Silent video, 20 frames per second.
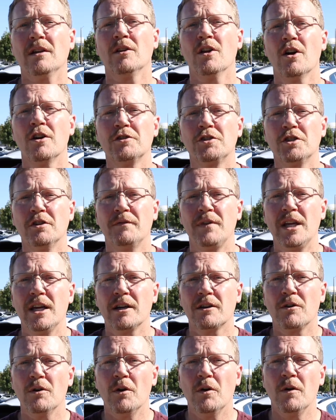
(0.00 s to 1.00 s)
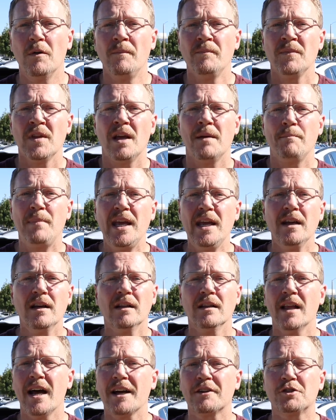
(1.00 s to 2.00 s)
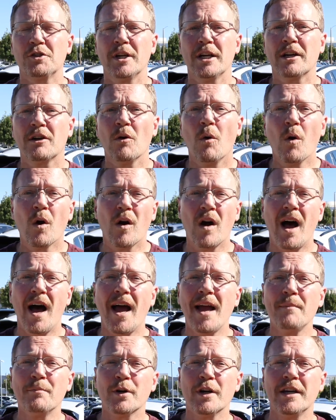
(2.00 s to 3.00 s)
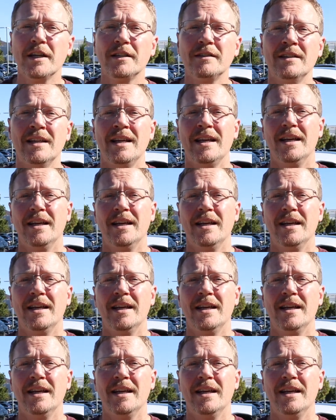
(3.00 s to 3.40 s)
a larger vehicle. Being electric or hybrid